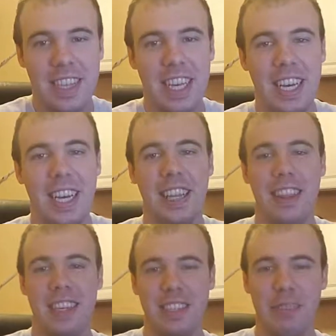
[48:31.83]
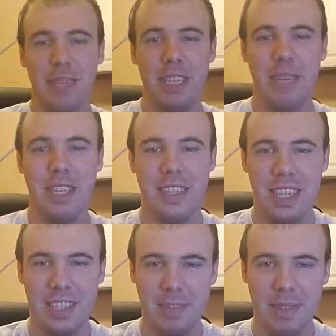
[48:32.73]
Yeah, I thought somebody might
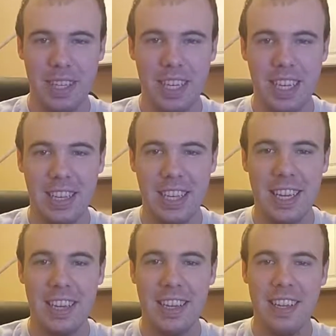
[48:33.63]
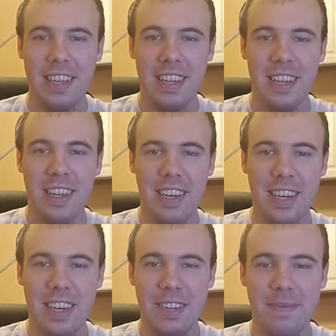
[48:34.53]
say something like that.
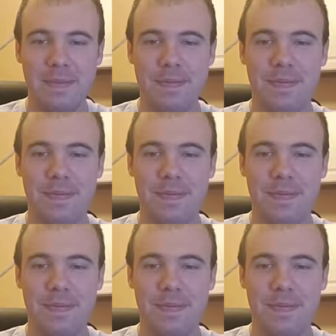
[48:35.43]
Um,